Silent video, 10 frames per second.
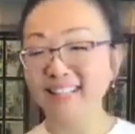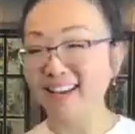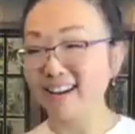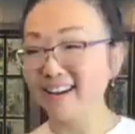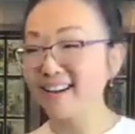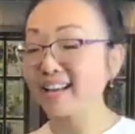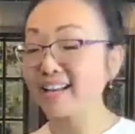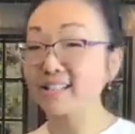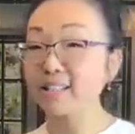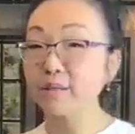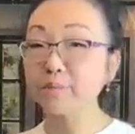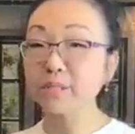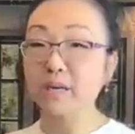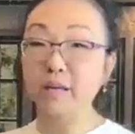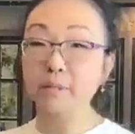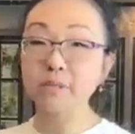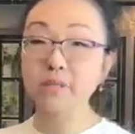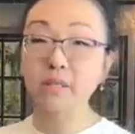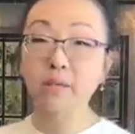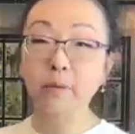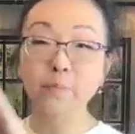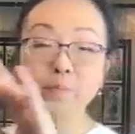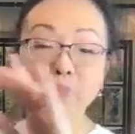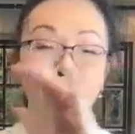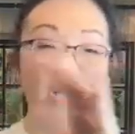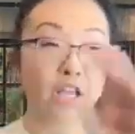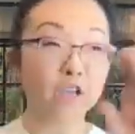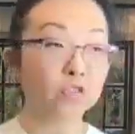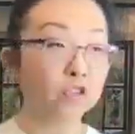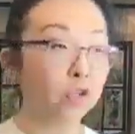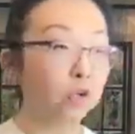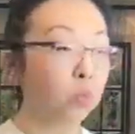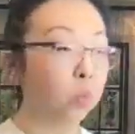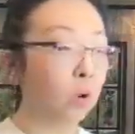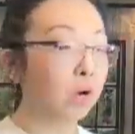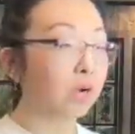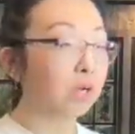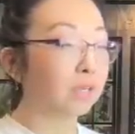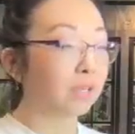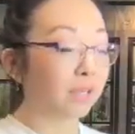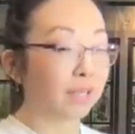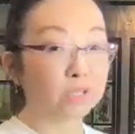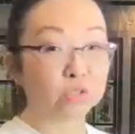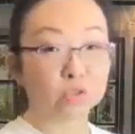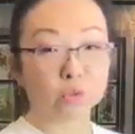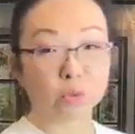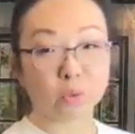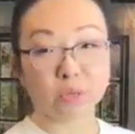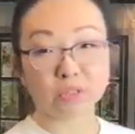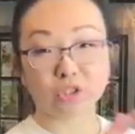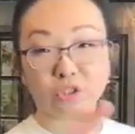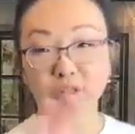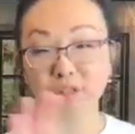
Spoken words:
Yeah, because sometimes if you want an answer to a question,